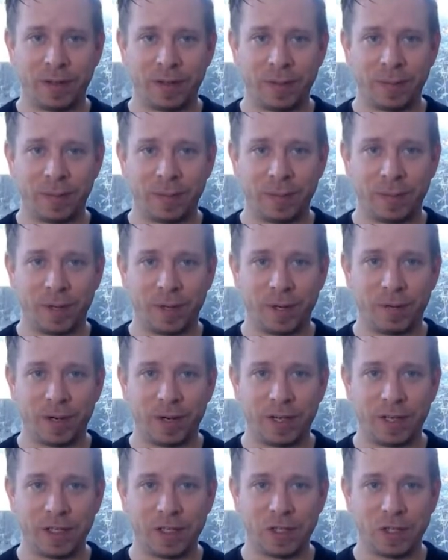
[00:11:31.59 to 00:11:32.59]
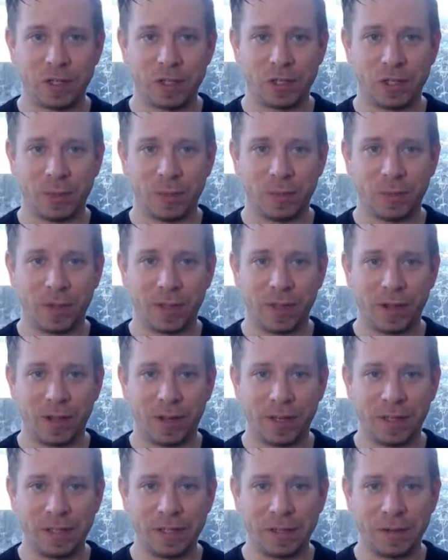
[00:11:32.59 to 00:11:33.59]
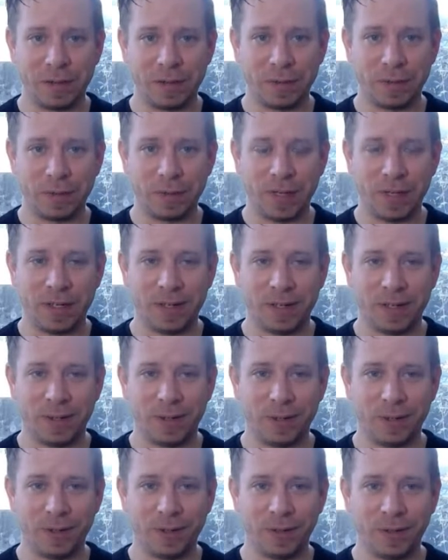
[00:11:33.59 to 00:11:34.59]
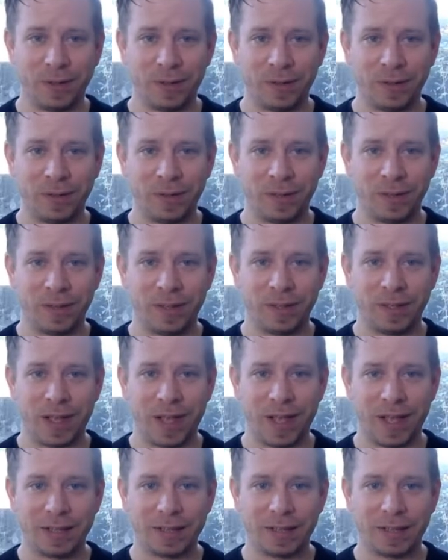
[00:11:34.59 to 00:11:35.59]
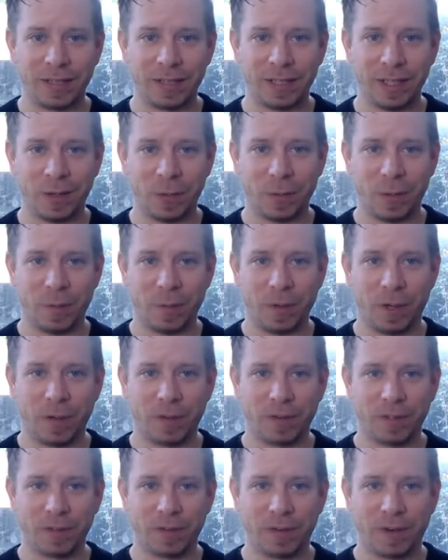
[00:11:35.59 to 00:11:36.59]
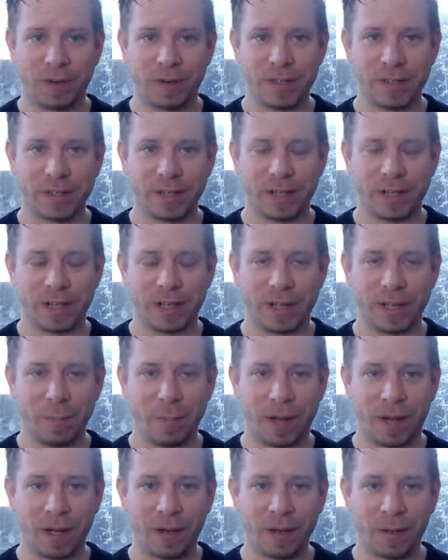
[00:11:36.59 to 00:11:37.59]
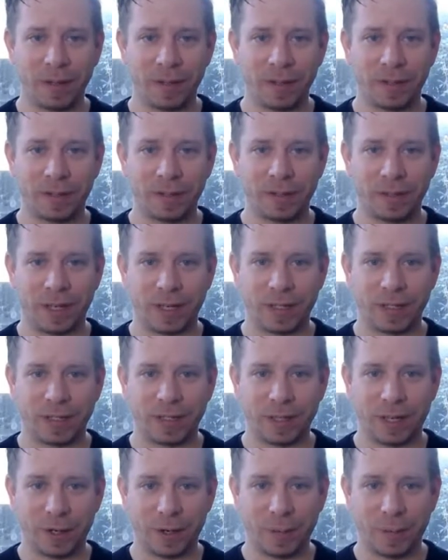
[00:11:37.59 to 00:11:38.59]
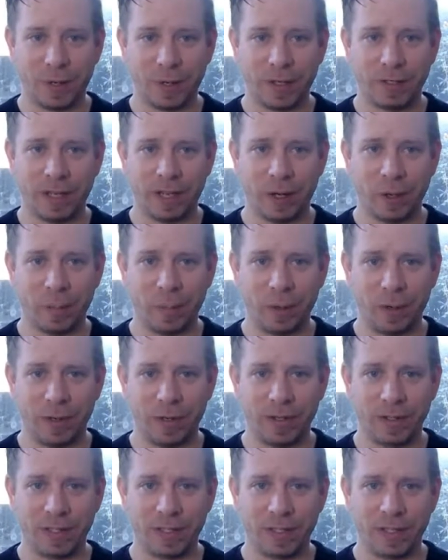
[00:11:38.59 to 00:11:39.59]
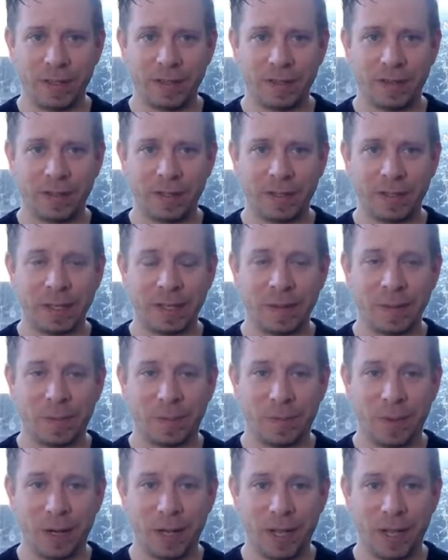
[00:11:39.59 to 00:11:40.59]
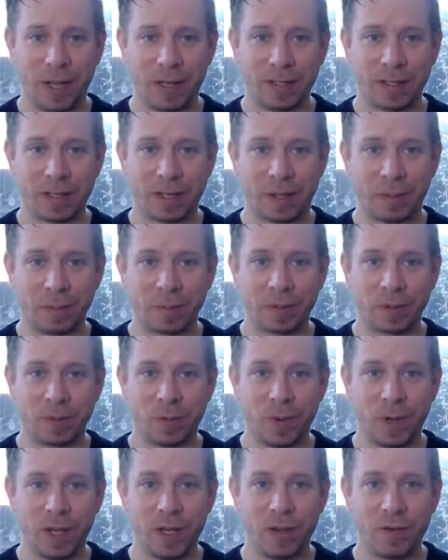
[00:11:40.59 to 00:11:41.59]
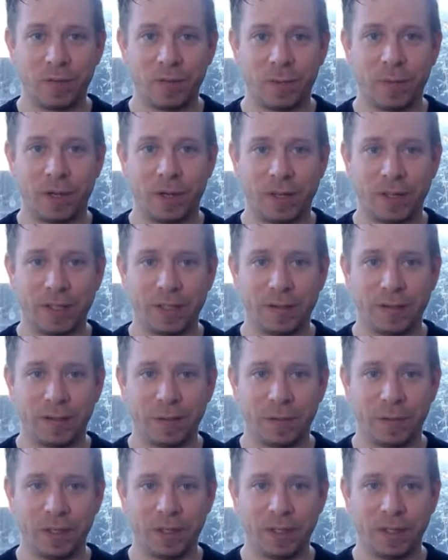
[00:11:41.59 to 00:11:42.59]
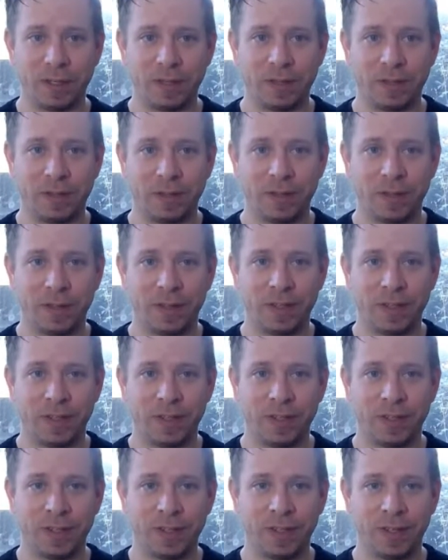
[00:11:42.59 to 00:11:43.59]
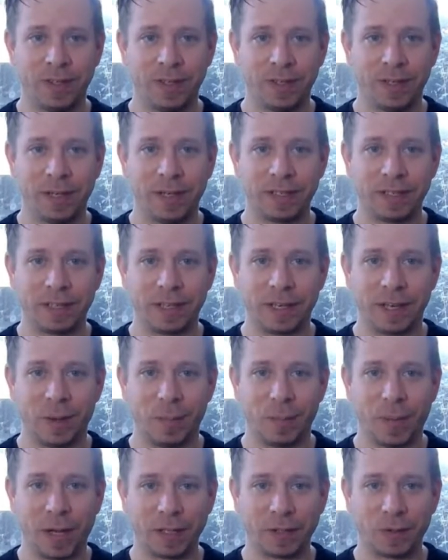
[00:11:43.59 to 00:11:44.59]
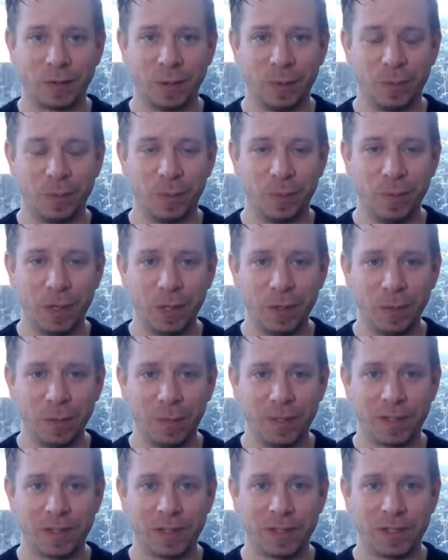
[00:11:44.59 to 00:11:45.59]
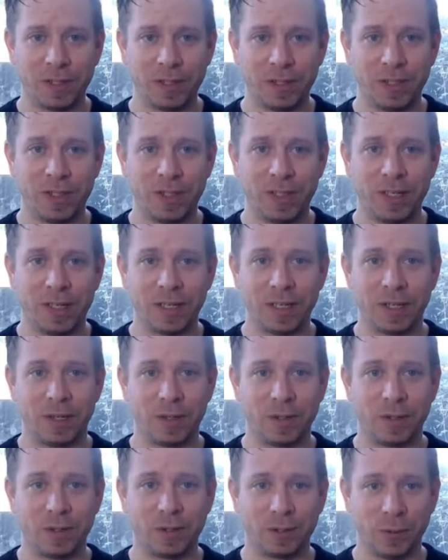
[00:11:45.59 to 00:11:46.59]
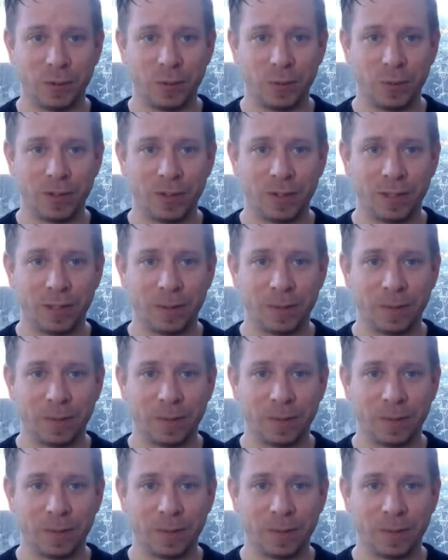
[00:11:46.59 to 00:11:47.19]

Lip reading: My relationship with the height of the window, as I tilt my pelvis very slightly backwards, I tuck my tailbone underneath, my head comes away from the height of the window. As I come back to a more middle position, it goes towards it.